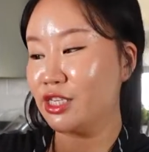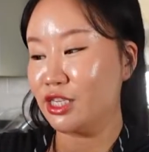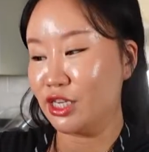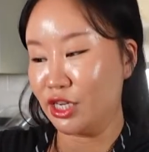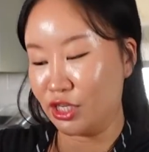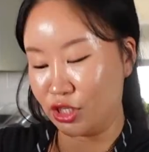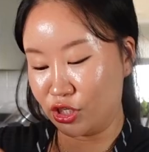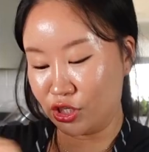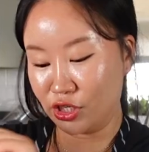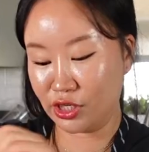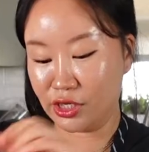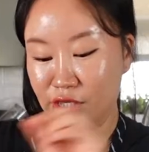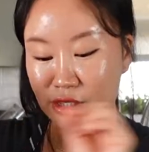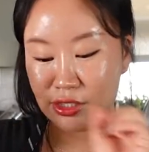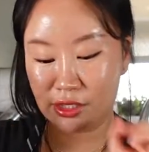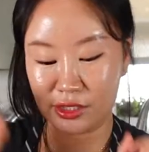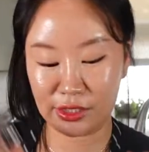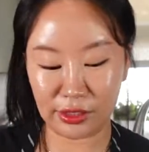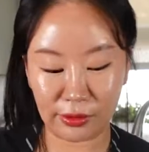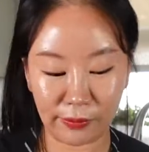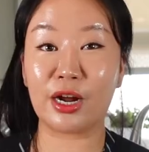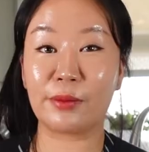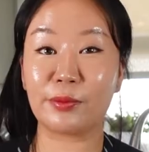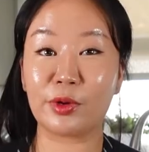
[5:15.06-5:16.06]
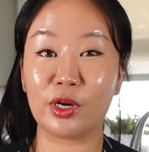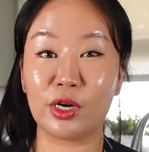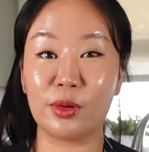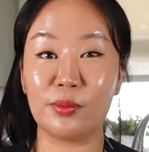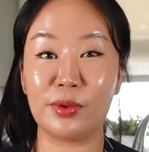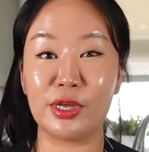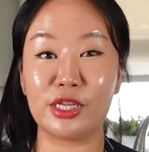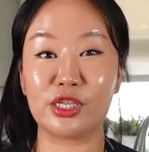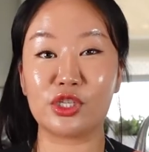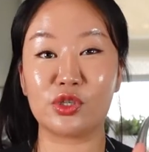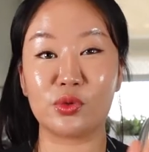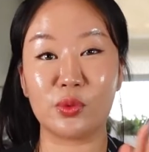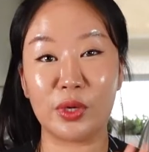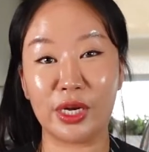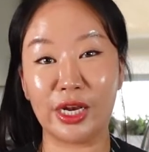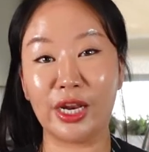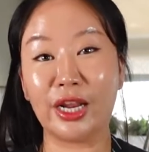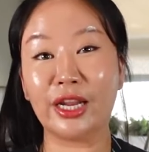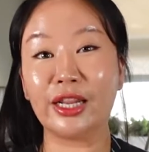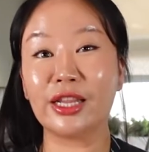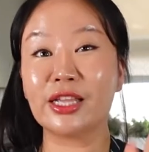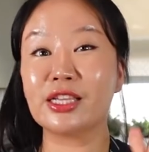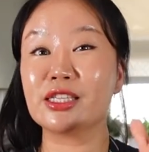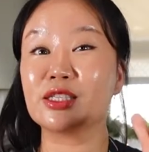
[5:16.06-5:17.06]
dishes. I'm gonna be
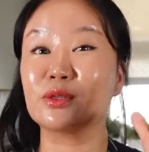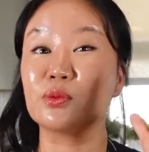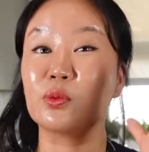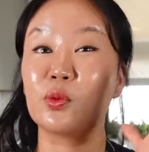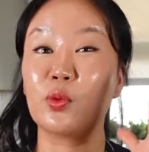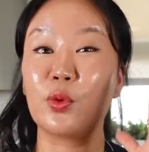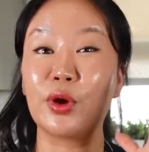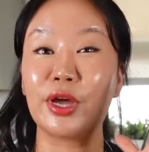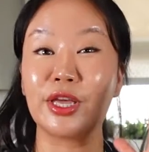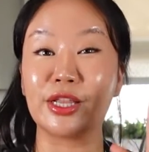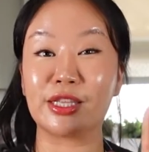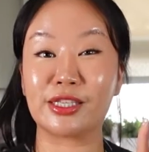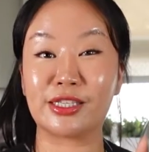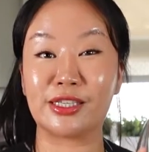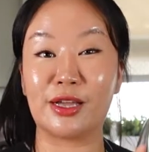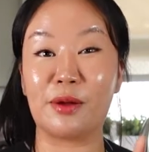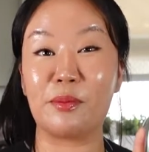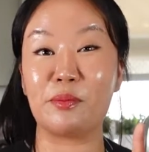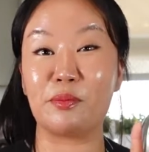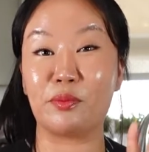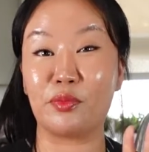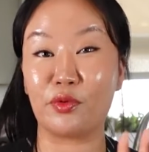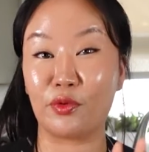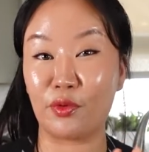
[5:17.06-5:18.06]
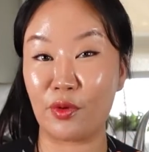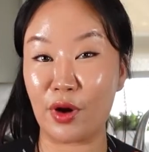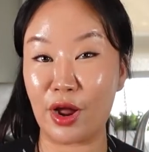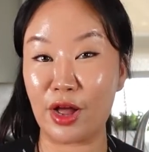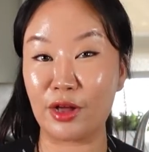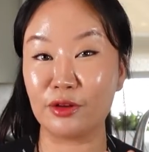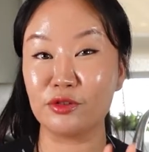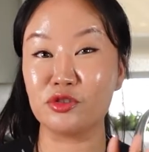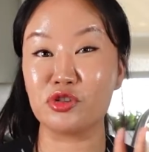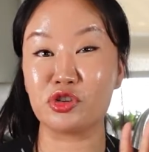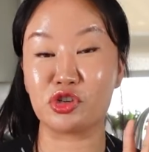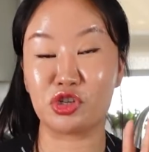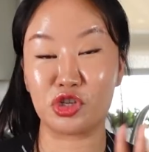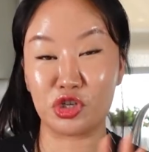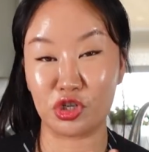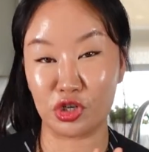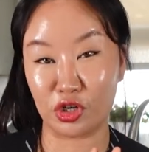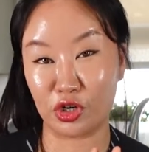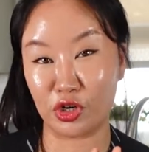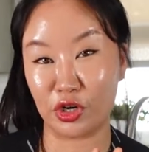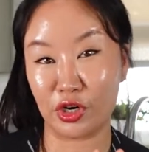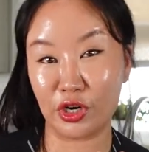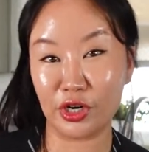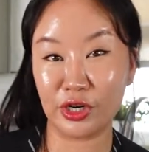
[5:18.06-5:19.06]
sweetening this with some brown
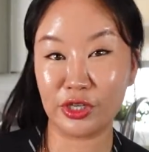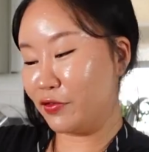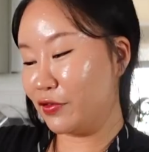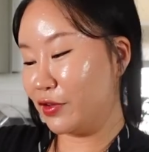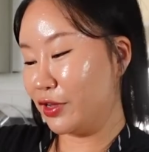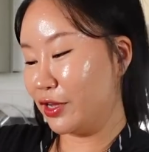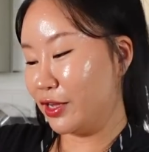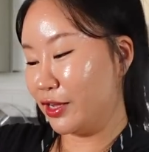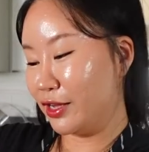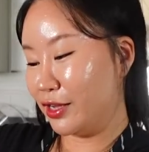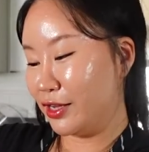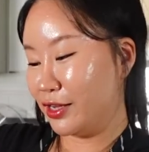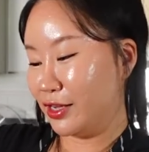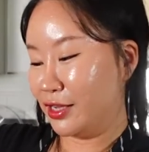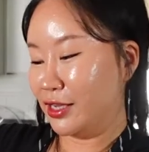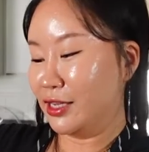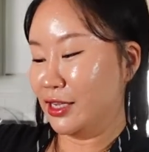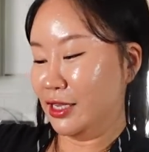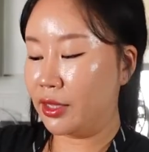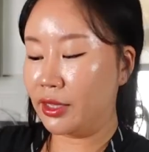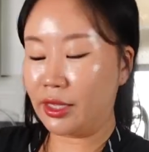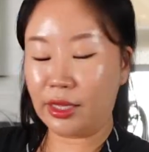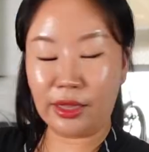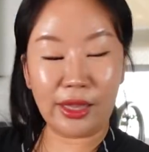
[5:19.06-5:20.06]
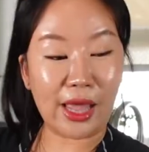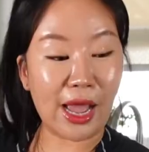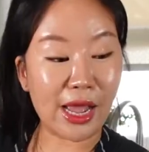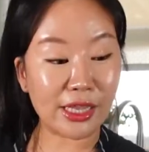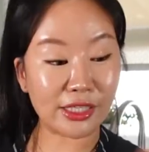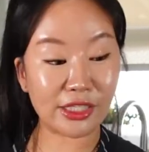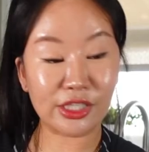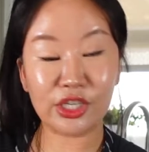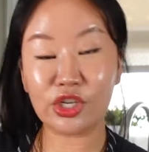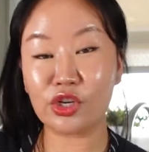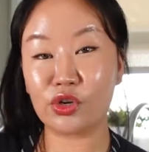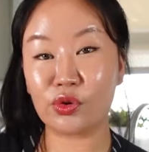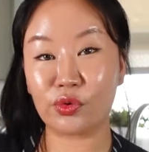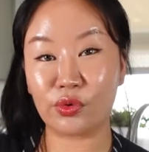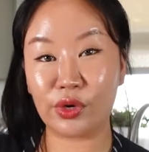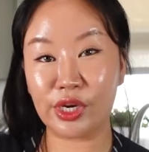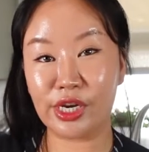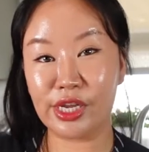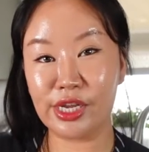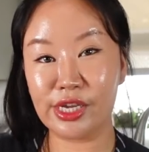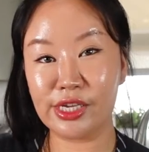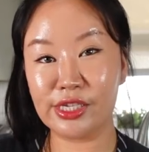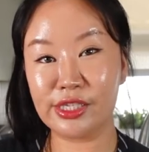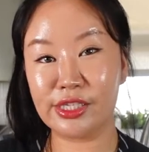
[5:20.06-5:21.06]
sugar. And the last
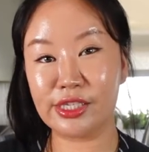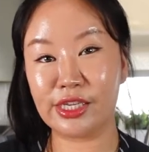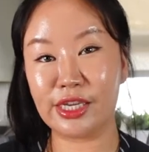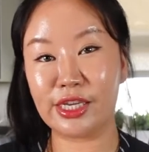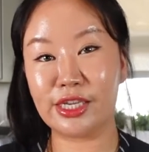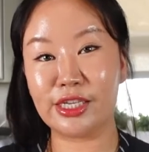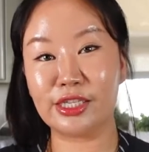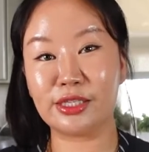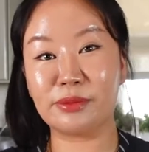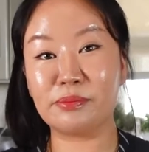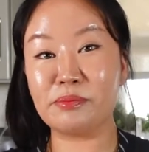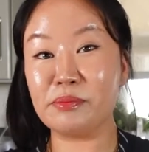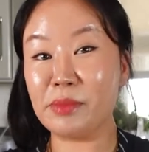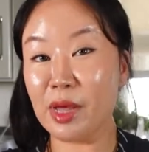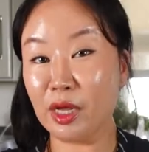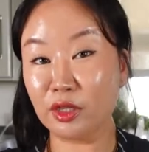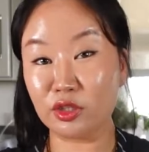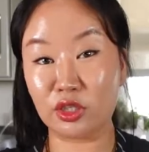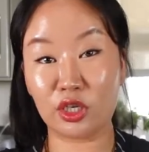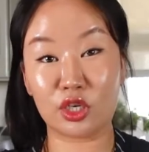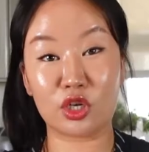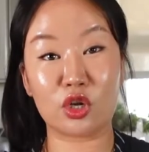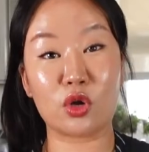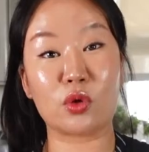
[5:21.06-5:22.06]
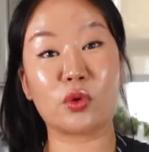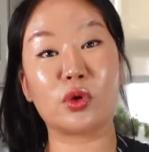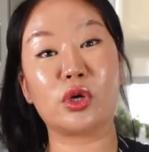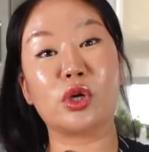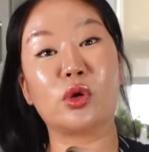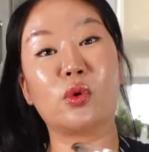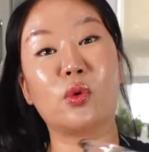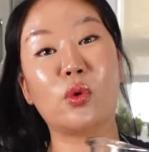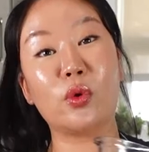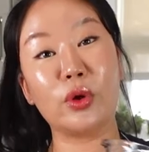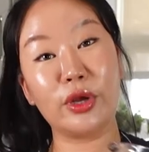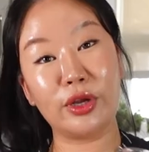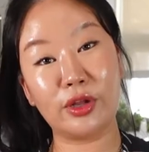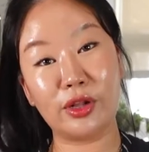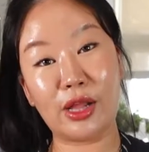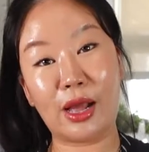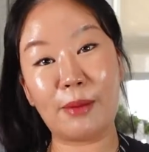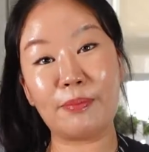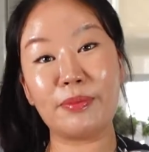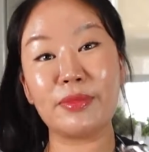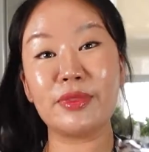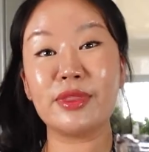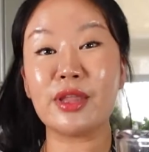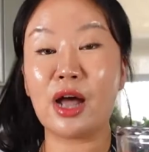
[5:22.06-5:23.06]
ingredient is melted coconut oil.
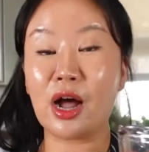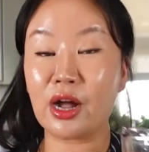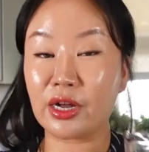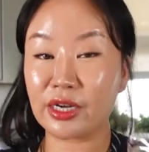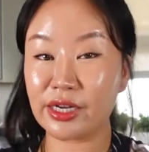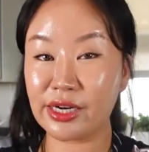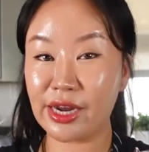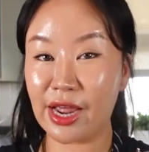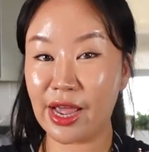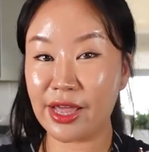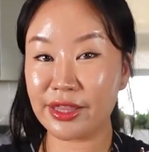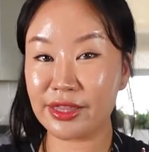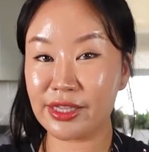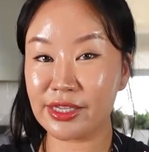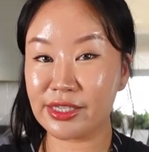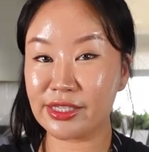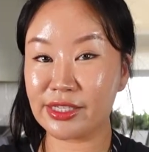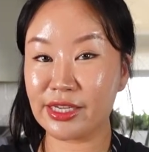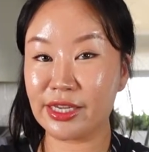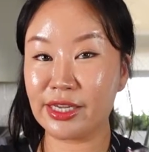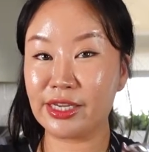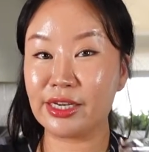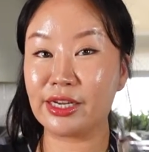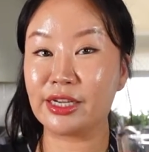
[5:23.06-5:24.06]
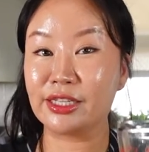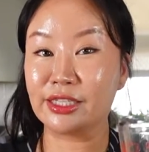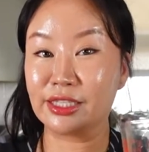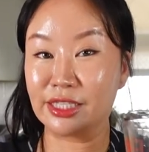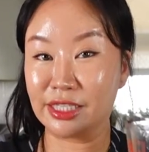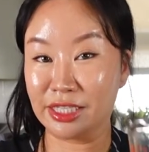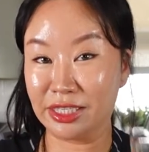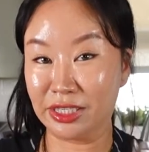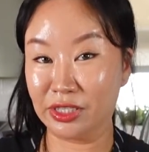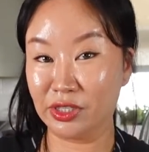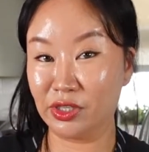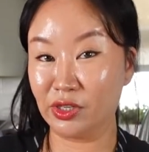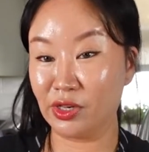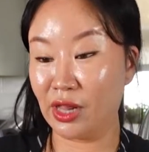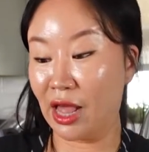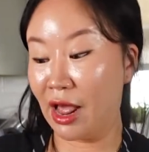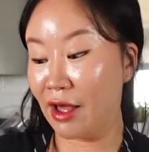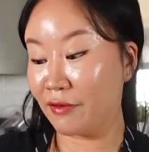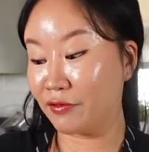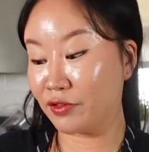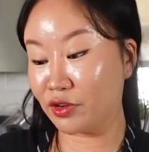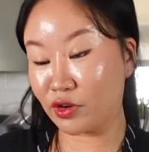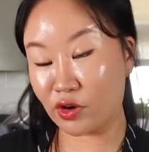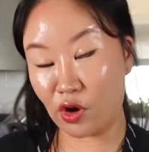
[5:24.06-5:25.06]
I'm not gonna add this in until
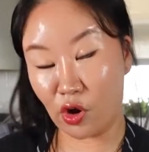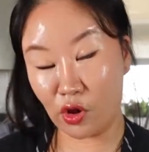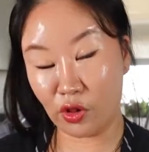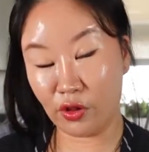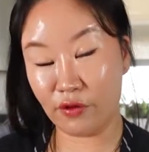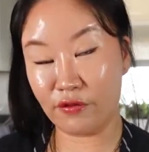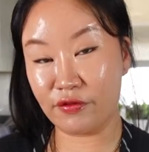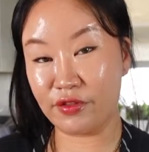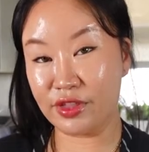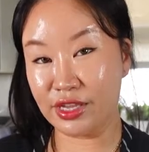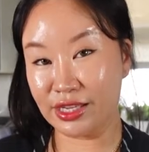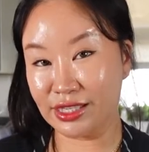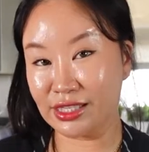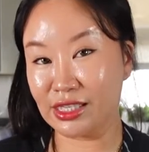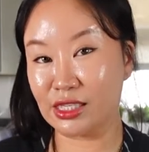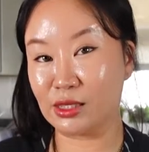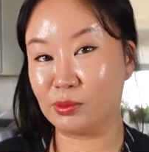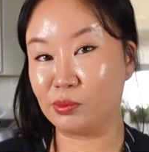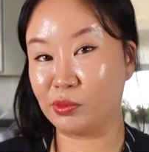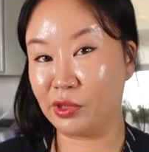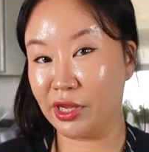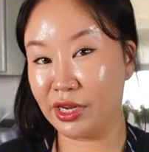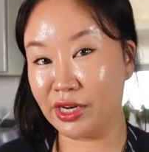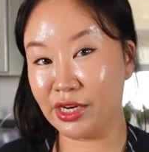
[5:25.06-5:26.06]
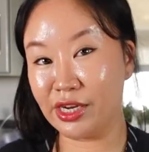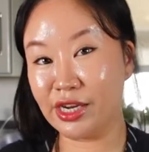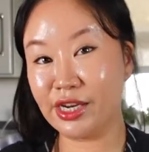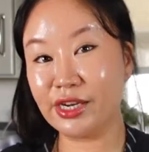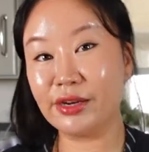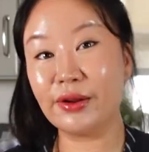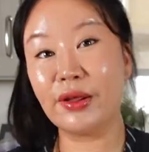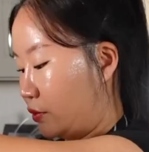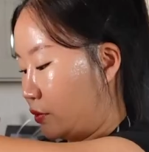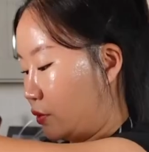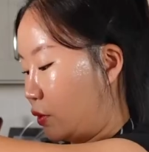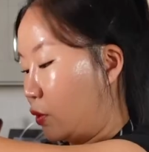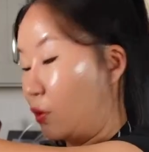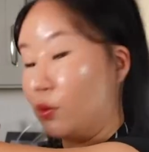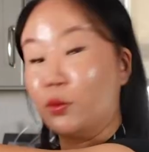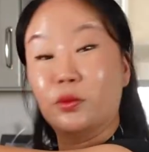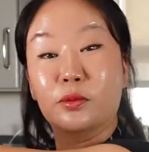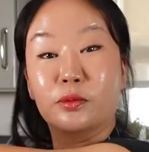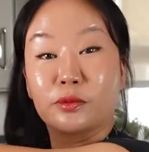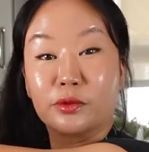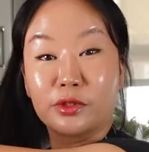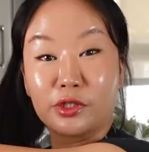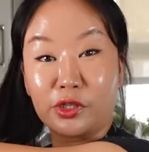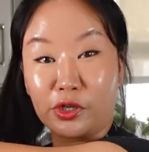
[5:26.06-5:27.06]
after all of this is blended. Oh,
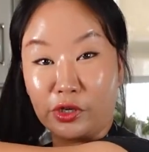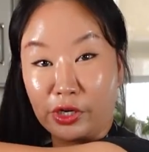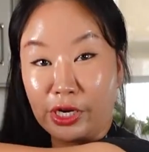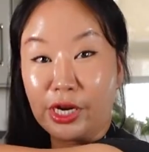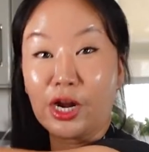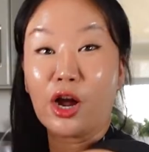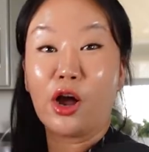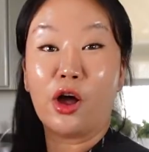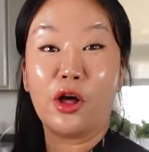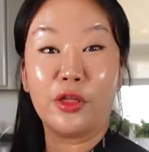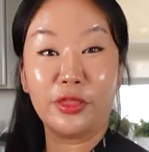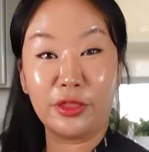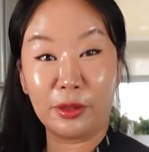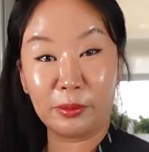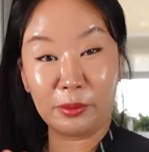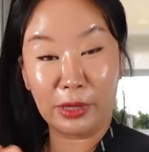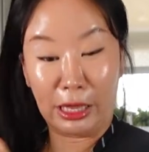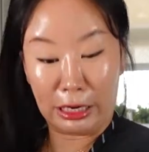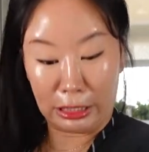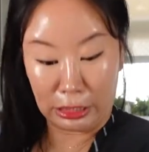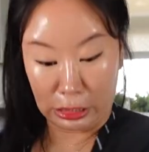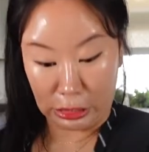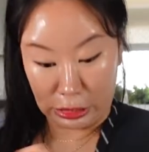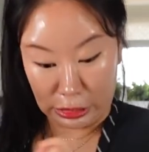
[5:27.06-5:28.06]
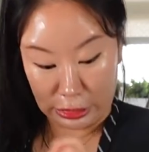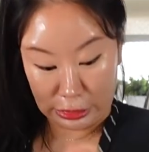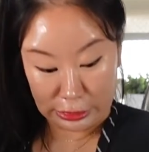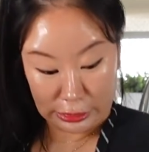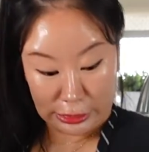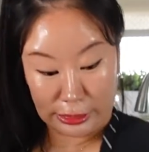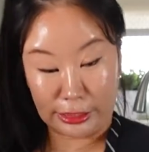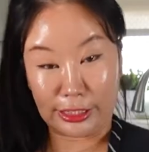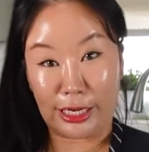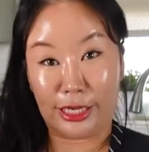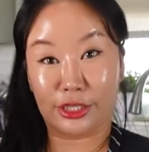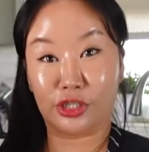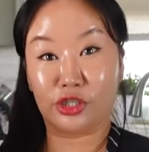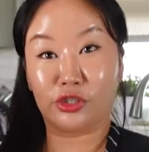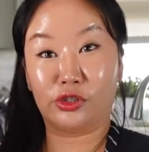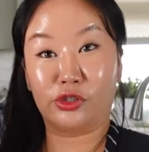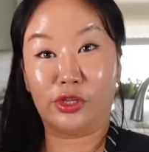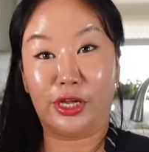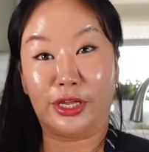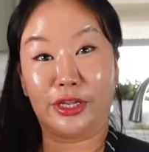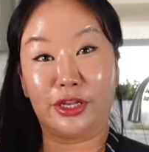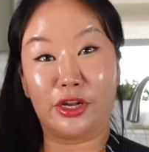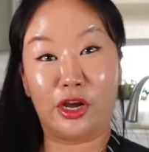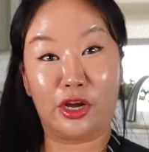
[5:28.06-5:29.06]
turning on the blender is
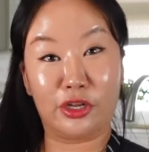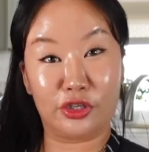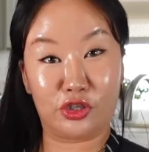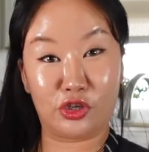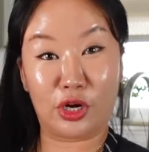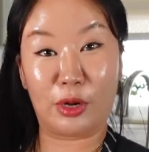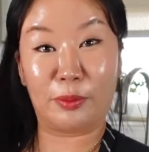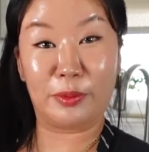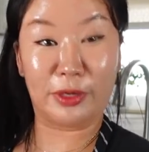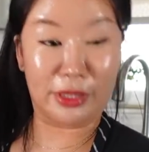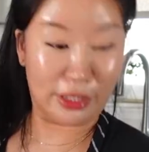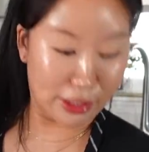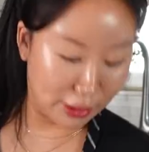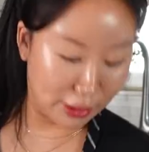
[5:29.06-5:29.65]
essential, and not dropping the